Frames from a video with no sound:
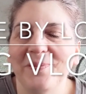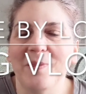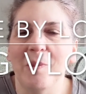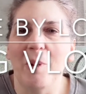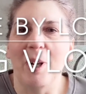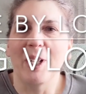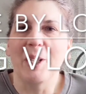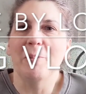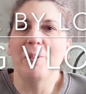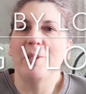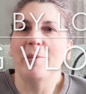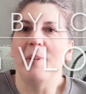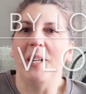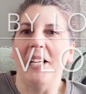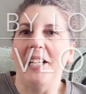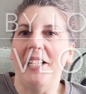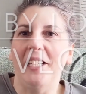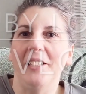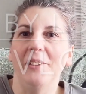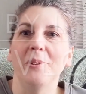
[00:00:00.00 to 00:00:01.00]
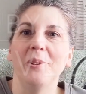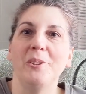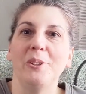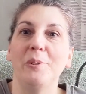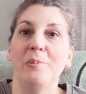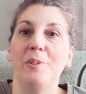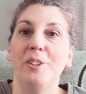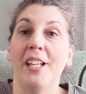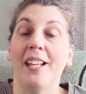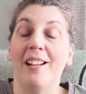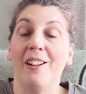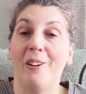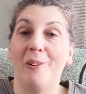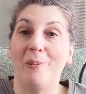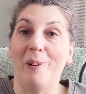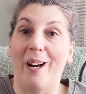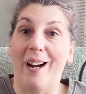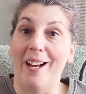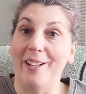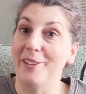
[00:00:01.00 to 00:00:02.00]
Welcome to my YouTube channel
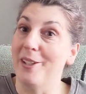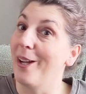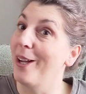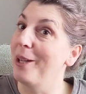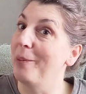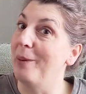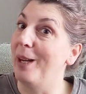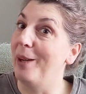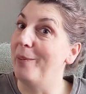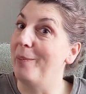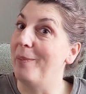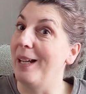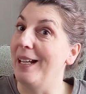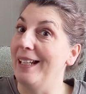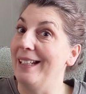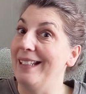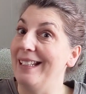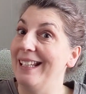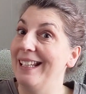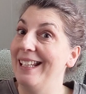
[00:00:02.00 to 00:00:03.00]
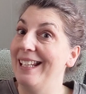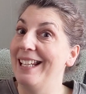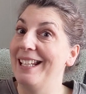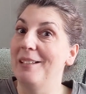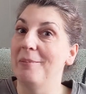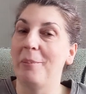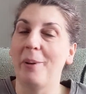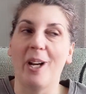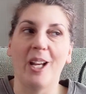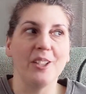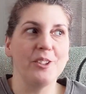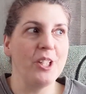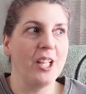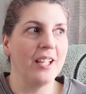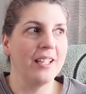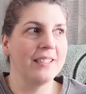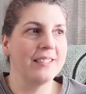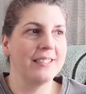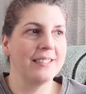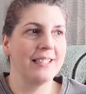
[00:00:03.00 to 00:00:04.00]
where I talk about my knitting
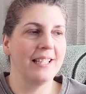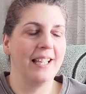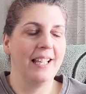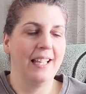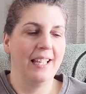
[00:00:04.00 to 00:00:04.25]
projects.